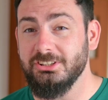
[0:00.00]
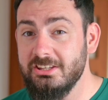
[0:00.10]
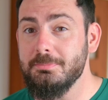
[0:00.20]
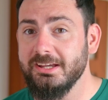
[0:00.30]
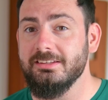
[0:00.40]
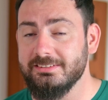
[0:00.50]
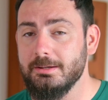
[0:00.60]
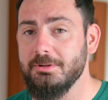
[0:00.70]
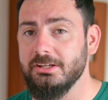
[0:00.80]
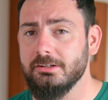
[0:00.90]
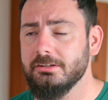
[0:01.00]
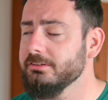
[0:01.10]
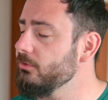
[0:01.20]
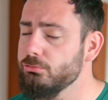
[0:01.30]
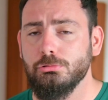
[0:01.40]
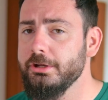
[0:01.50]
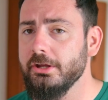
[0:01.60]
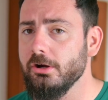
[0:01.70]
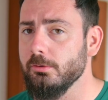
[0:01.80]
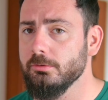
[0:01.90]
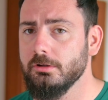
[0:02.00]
But he's making Skibidi, the true hero.